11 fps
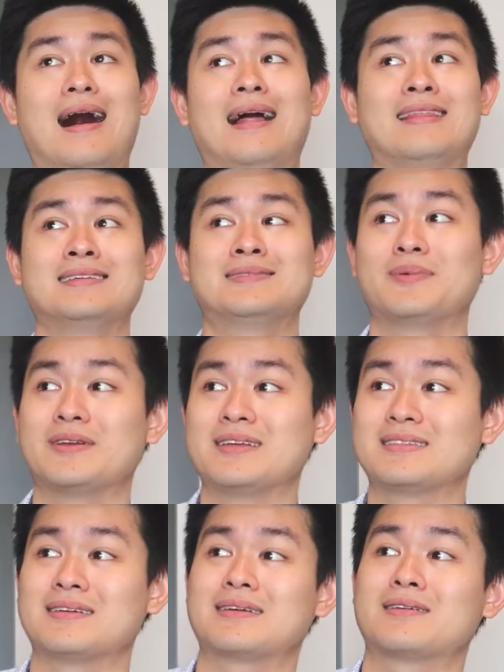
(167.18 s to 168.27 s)
are these
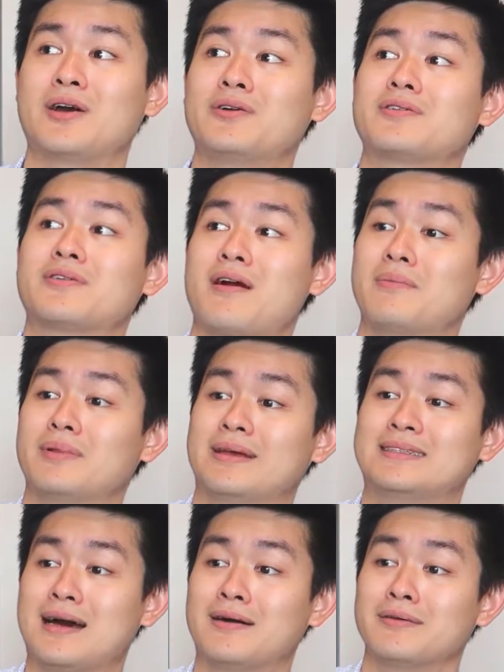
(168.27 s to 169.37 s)
buildings gonna go
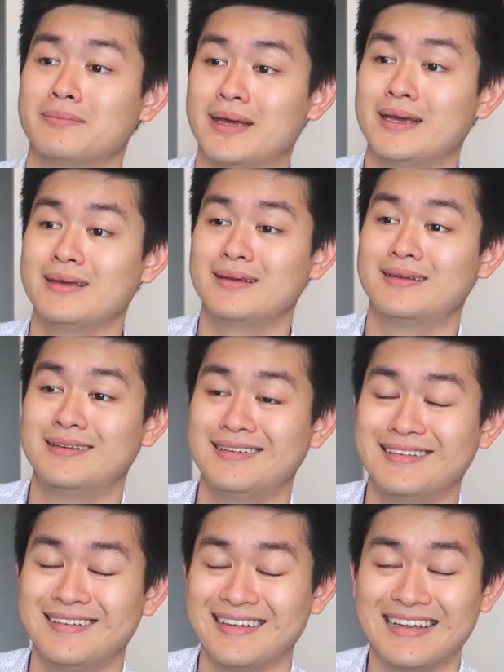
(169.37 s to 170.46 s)
crumbling down on me?
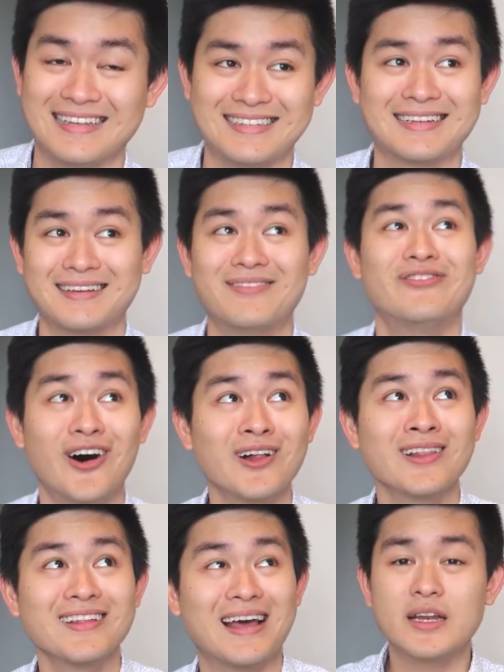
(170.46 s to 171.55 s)
Is it gonna
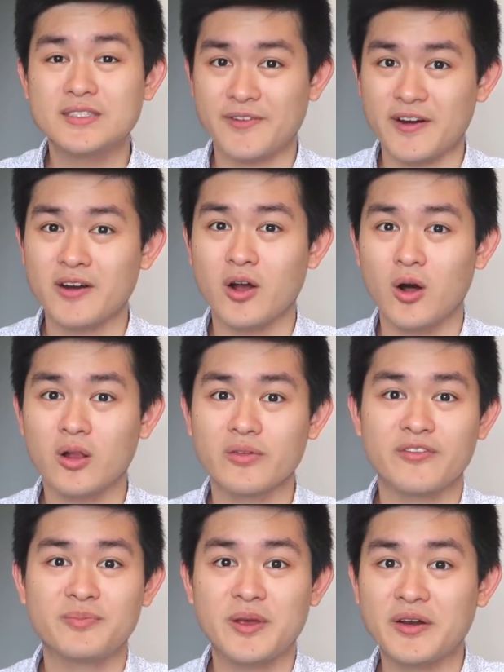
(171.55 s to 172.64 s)
fall? It is very old,
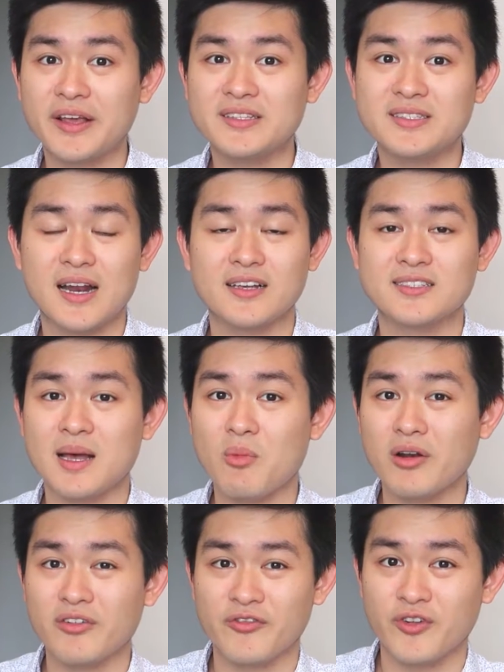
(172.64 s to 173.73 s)
with buildings that are
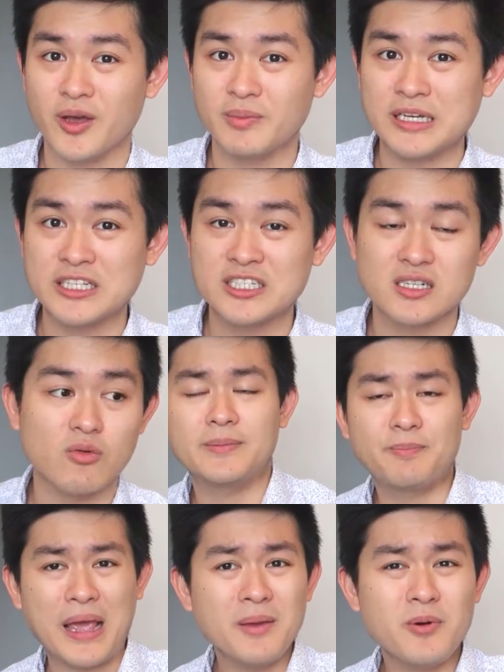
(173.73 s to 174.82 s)
somewhat refurbished. The
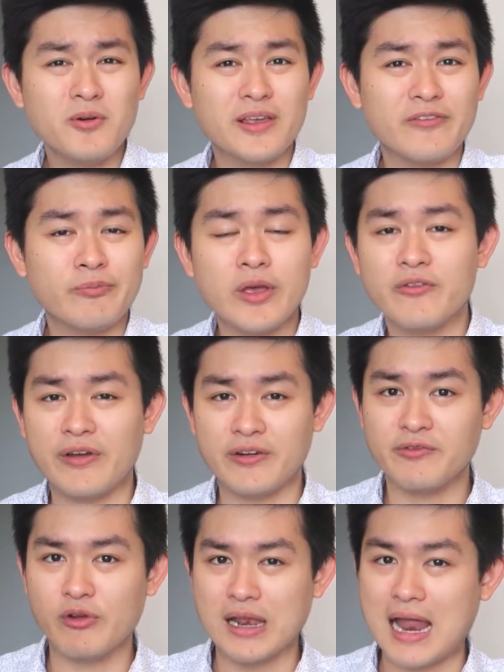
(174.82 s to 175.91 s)
people give me a
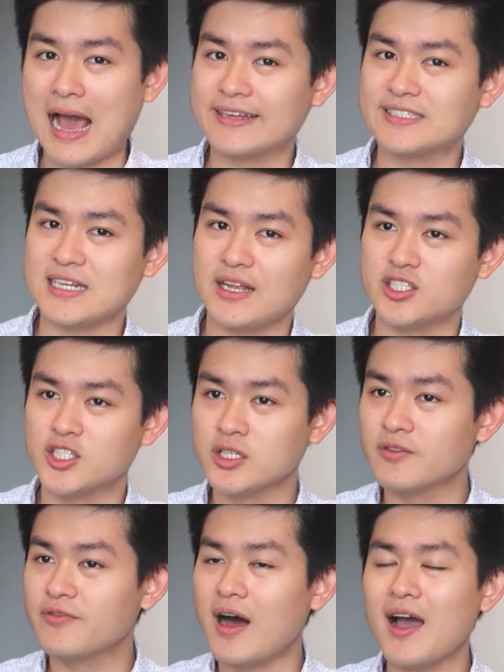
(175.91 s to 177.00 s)
very relaxed and
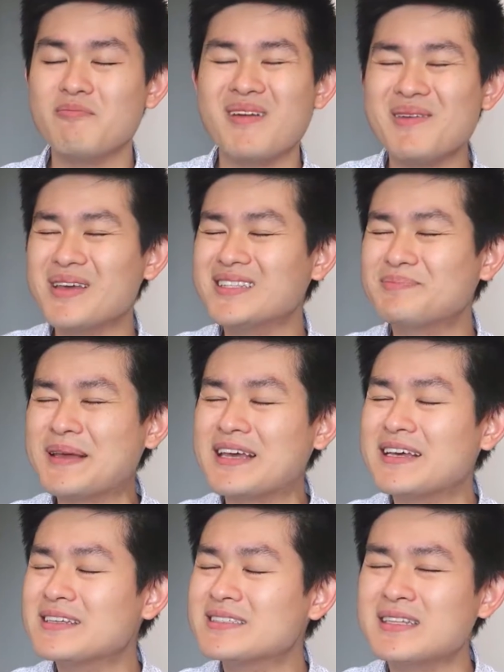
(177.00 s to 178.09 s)
chill vibe. Maybe it's
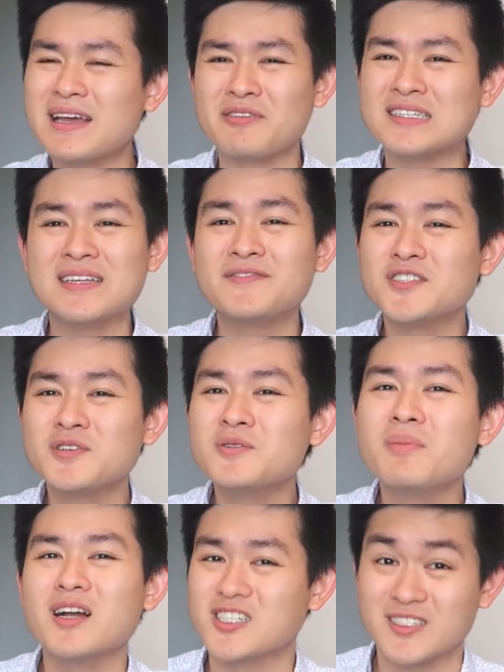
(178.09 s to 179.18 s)
because they receive too
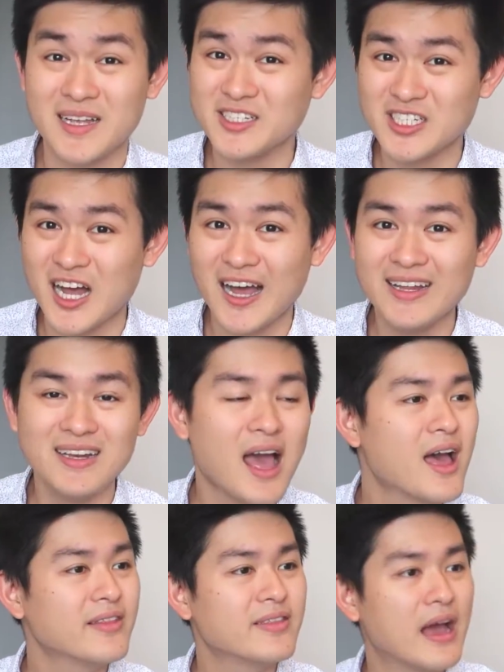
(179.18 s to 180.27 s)
much sunshine.
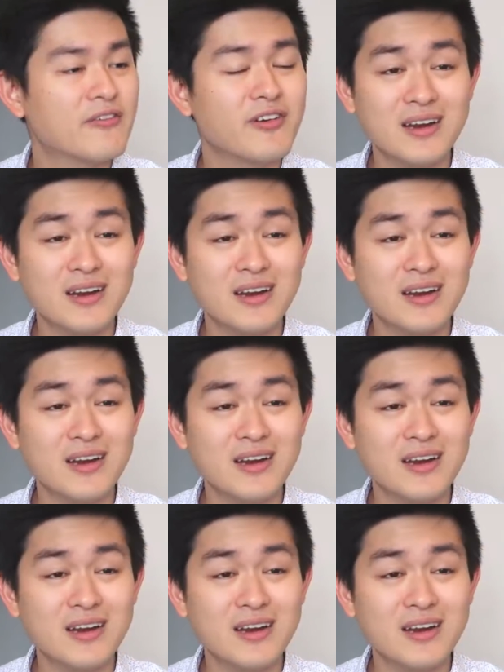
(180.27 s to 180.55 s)
They are